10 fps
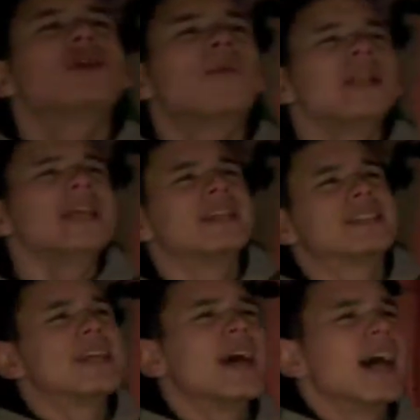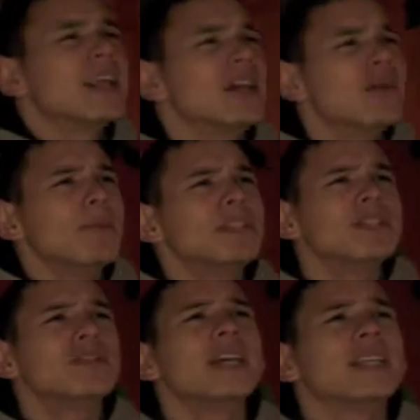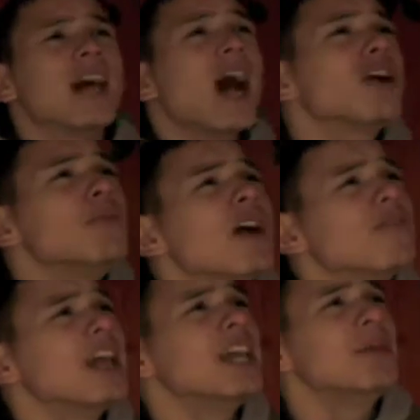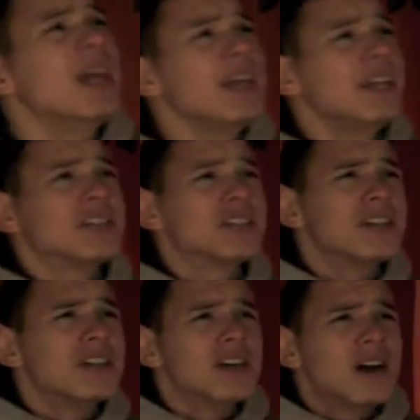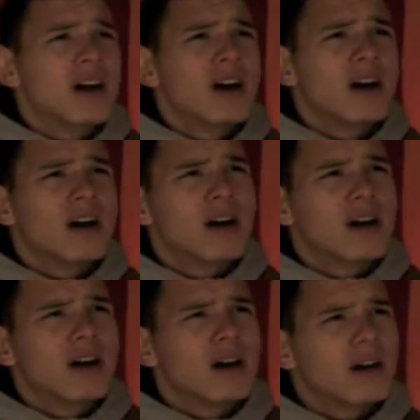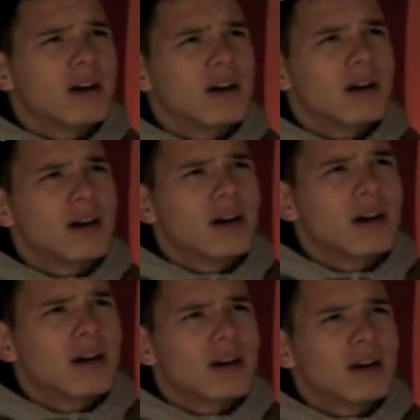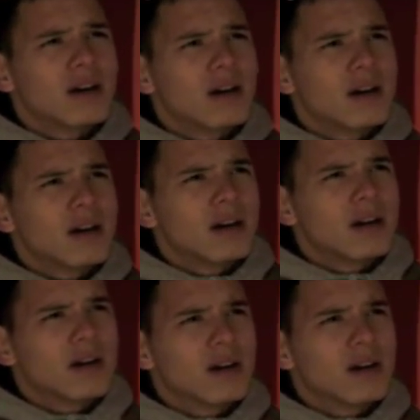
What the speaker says: the police, and now you want me to do this? I could be up for ABH. Oi, you're a grateful bastard.